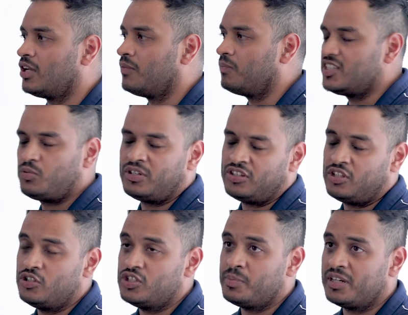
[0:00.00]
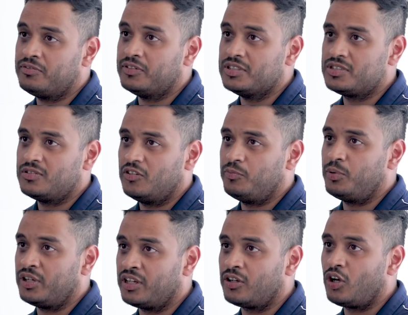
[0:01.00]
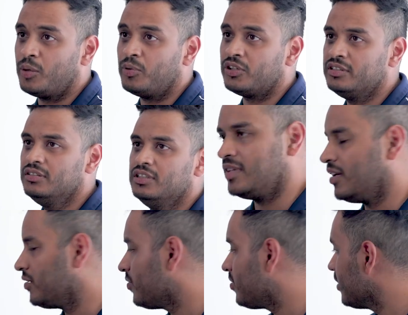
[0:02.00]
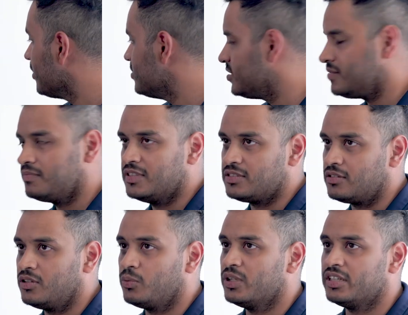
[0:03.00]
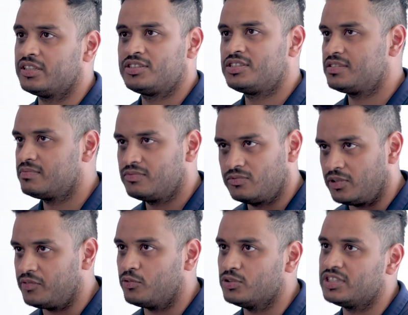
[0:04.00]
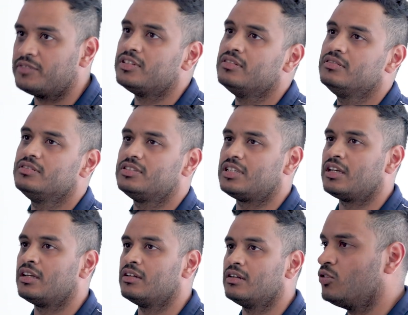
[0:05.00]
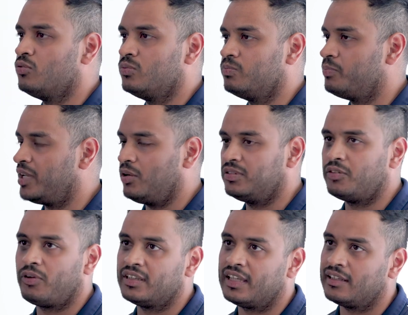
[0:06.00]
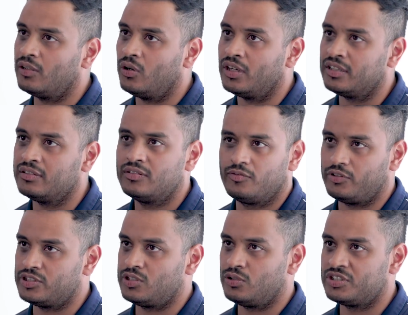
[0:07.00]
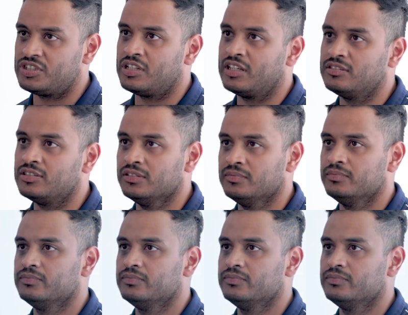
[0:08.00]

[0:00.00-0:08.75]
So that's one of the huge benefits of putting a Cobot in. The other thing is this guy works 24/7, so you'll be able to run that line for as long as you need to.